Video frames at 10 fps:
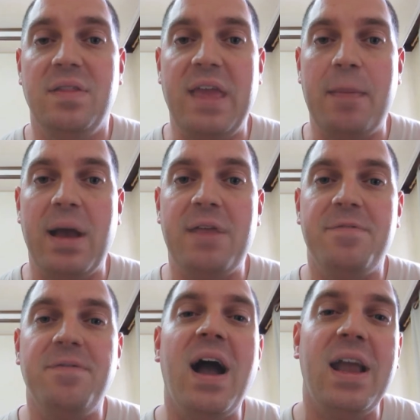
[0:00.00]
they might
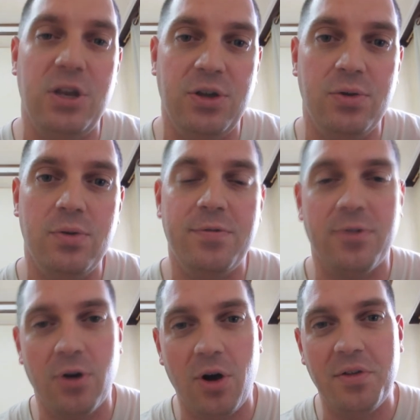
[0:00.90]
fine you
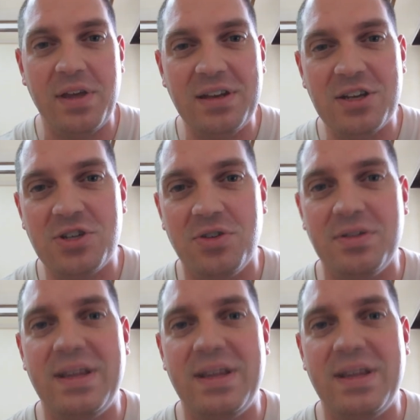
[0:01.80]
for all the additional